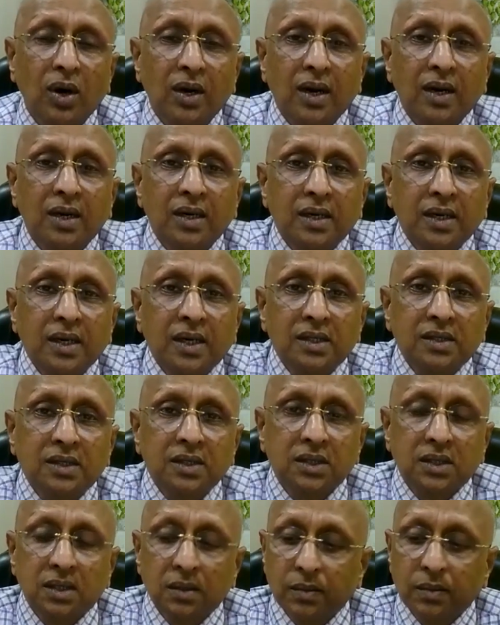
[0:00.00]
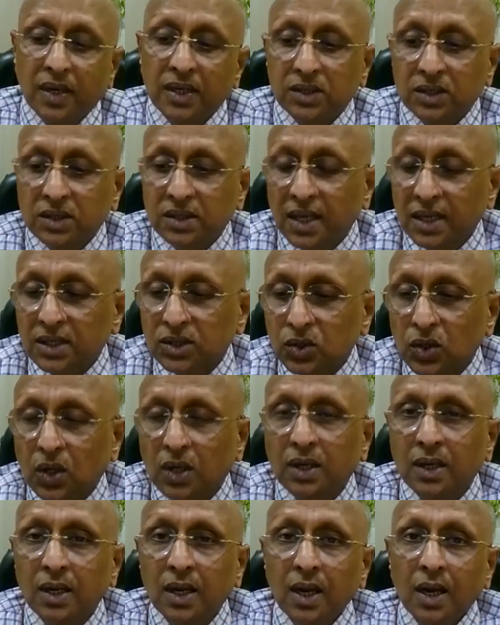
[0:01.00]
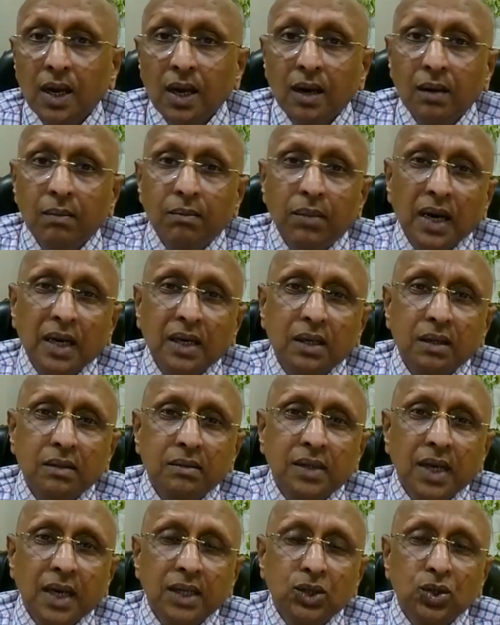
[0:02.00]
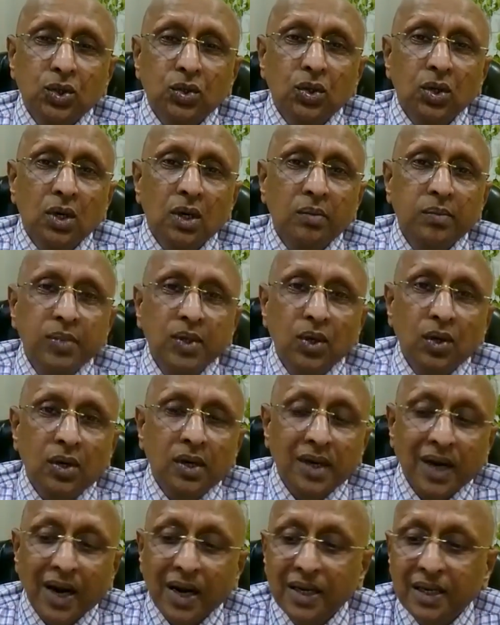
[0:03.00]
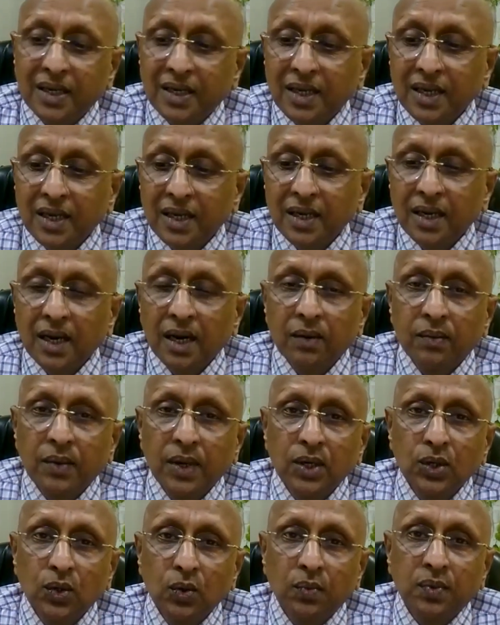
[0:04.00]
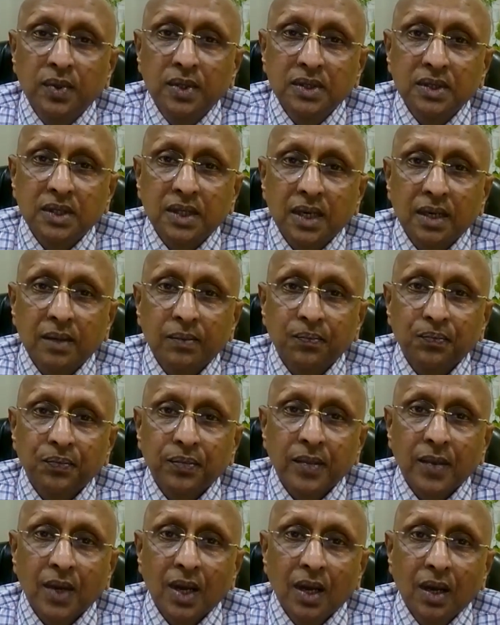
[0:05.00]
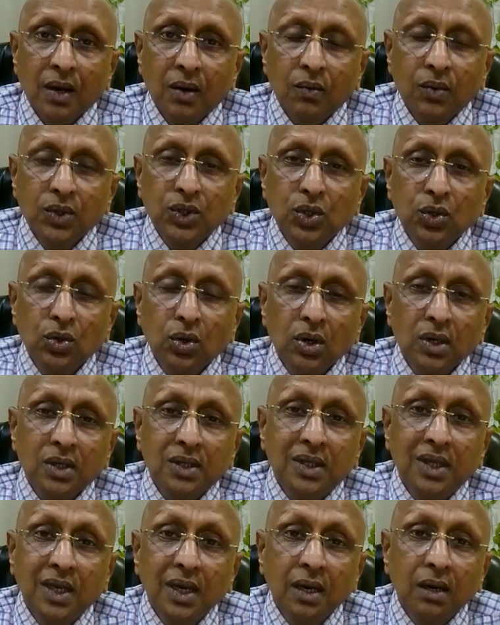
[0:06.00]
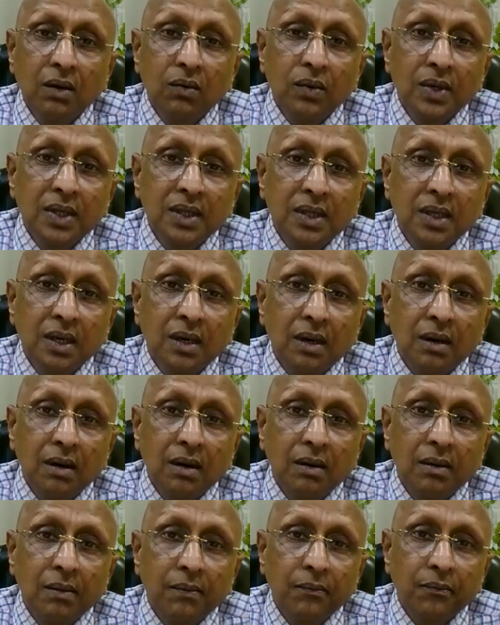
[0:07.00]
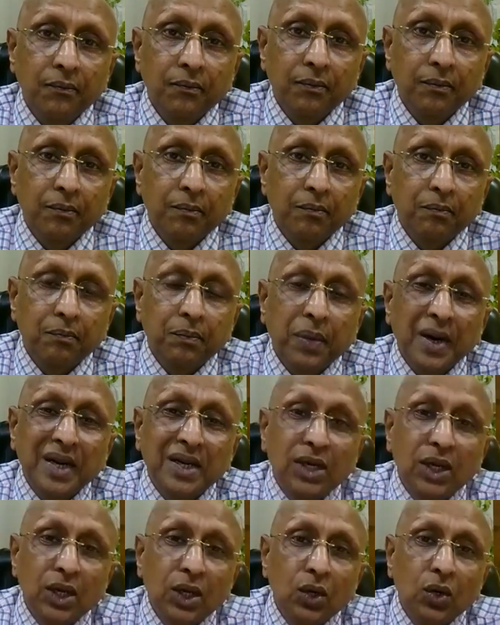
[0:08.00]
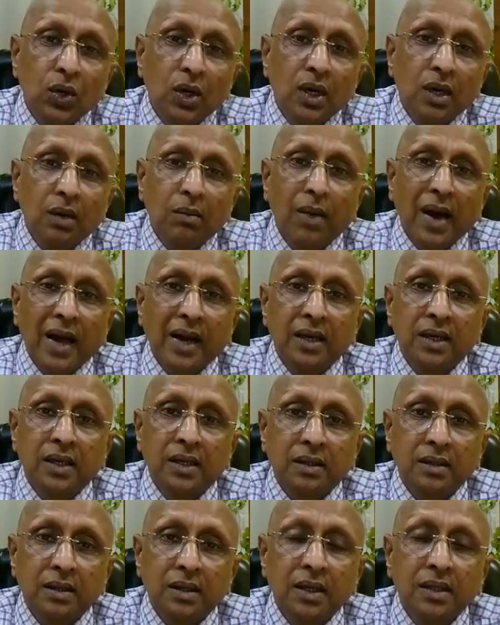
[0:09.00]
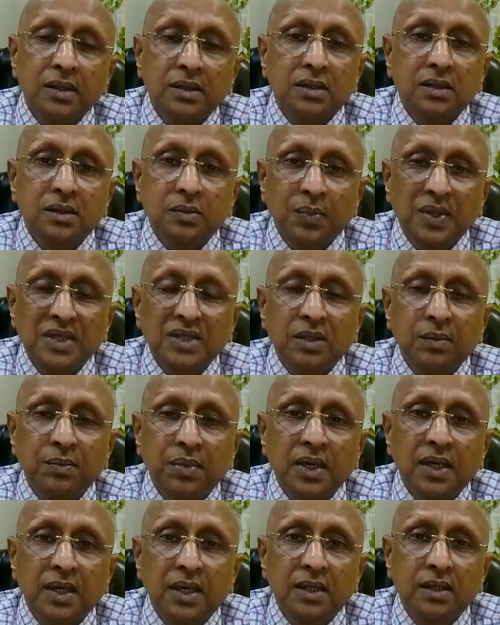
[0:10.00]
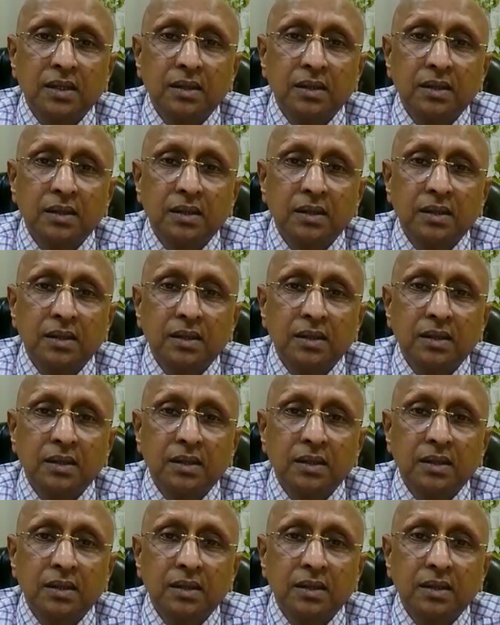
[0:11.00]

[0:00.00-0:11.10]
or arterial system. It's that's all. But that should not be your criteria when you prescribe. We should not think with the particular manner in specific